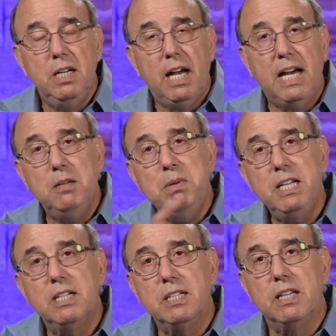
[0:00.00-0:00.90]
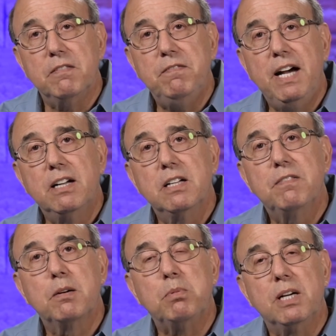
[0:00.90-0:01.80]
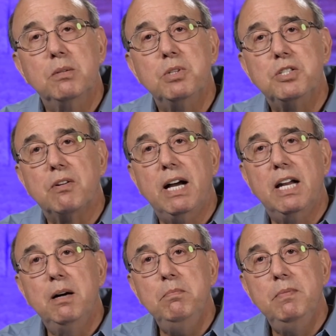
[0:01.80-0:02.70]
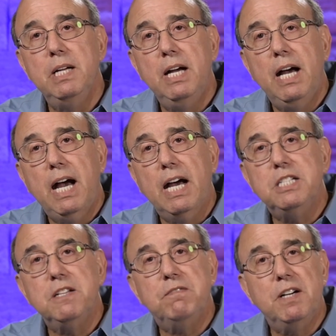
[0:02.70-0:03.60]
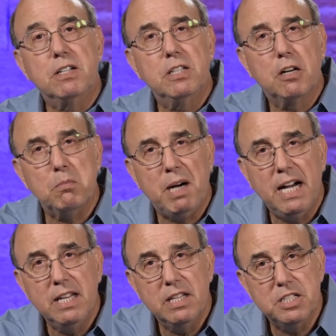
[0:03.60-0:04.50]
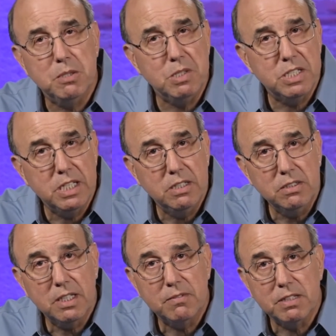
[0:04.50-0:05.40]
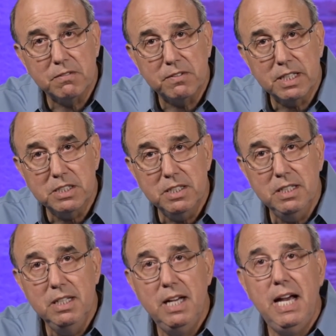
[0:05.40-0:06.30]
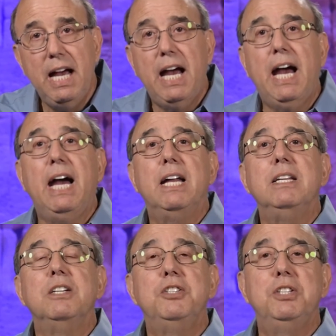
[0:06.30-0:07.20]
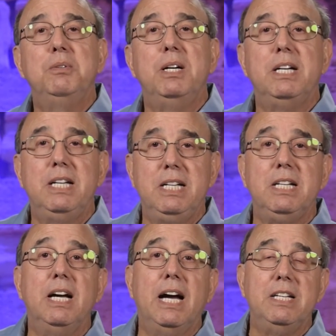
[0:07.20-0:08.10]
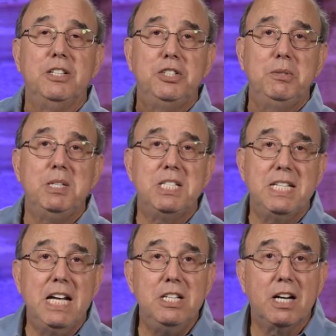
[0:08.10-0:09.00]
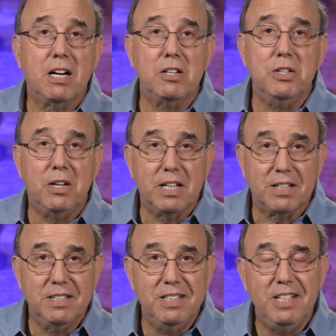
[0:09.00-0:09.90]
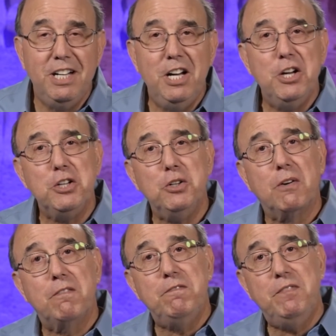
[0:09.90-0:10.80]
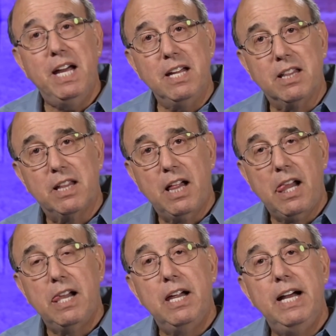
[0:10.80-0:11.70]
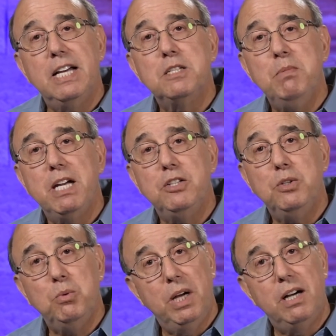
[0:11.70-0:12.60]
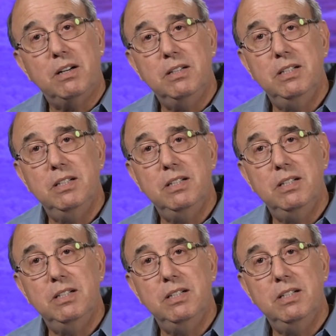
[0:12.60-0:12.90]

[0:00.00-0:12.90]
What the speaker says: And immediately the fountain of her blood was dried up, and she felt in her body that she was healed of the affliction. And Yeshua said to her, daughter, your faith has made you well.